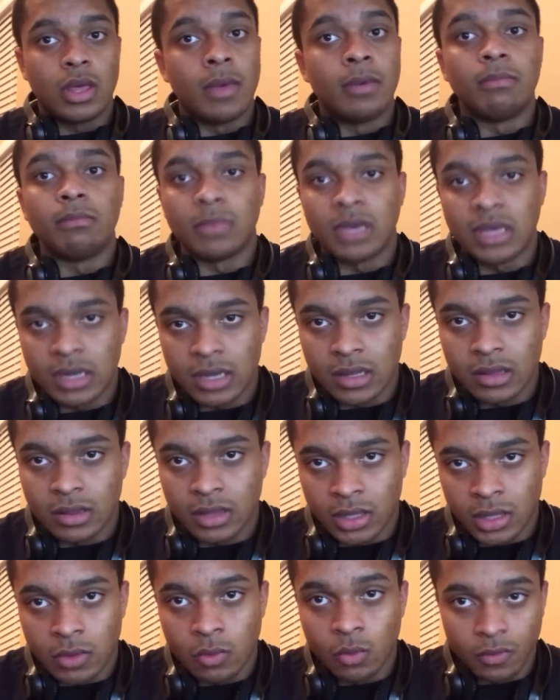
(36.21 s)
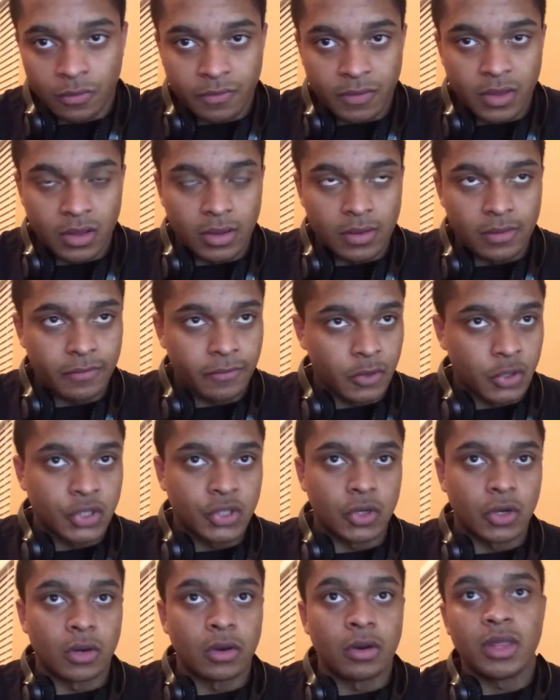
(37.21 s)
immediately you will feel it for
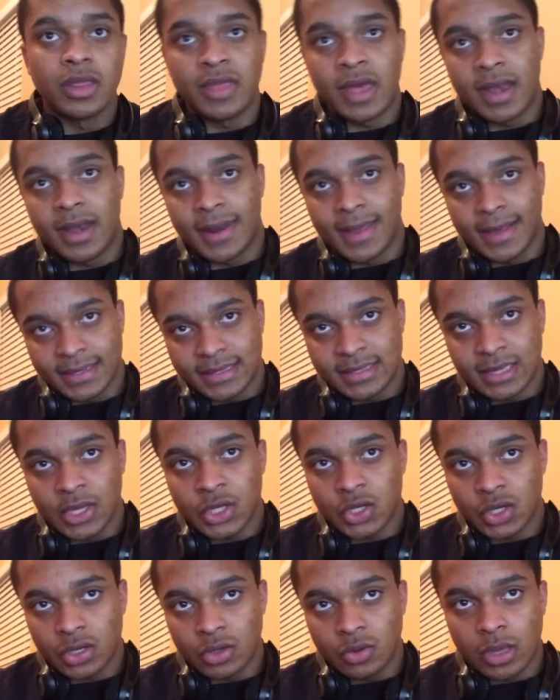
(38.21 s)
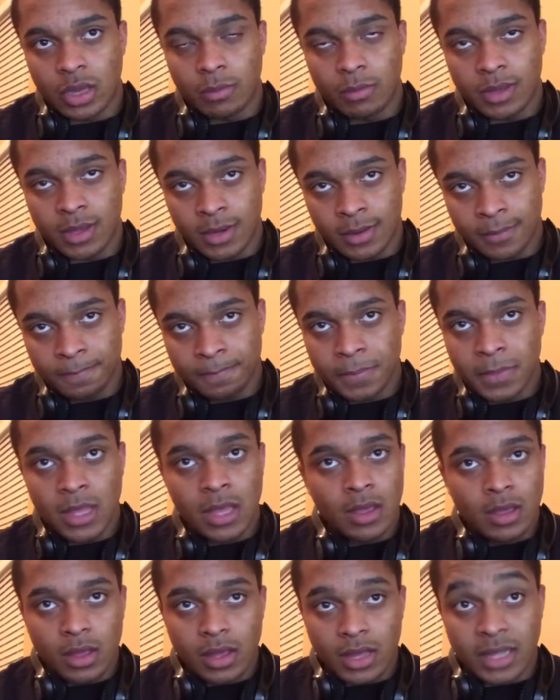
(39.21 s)
sure. That next session you come in,
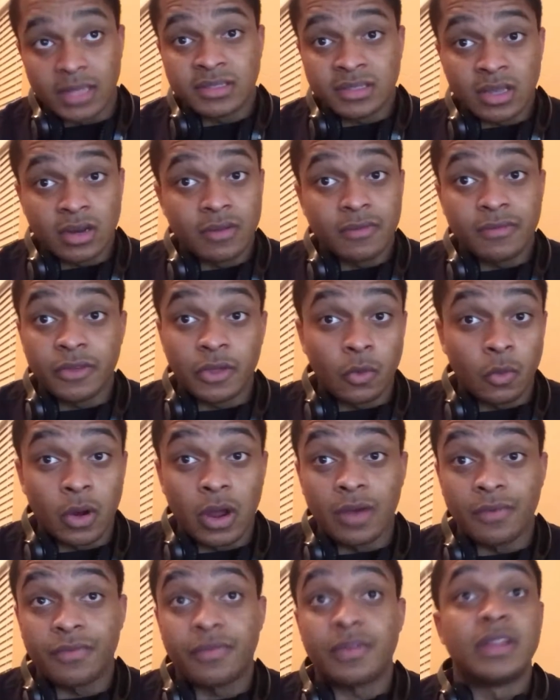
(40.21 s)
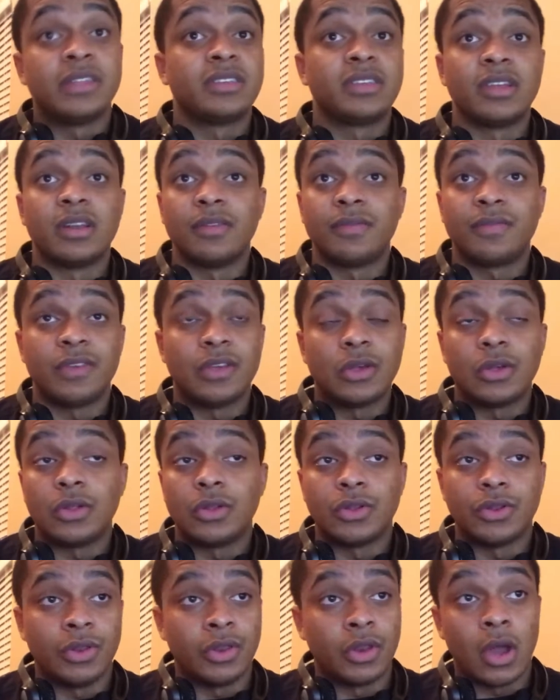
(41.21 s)
it's gonna feel rough. It's gonna
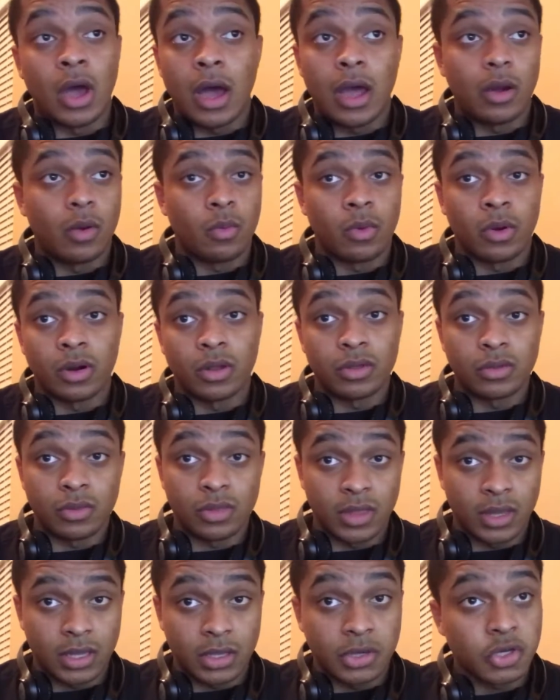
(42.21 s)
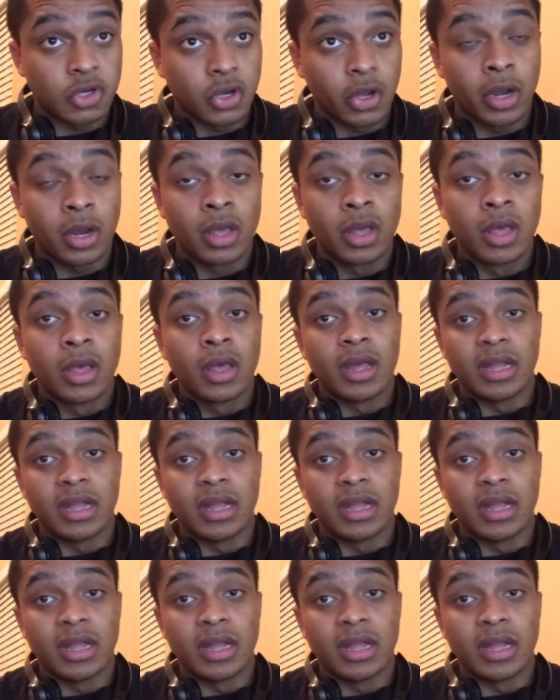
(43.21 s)
feel not where you think it should.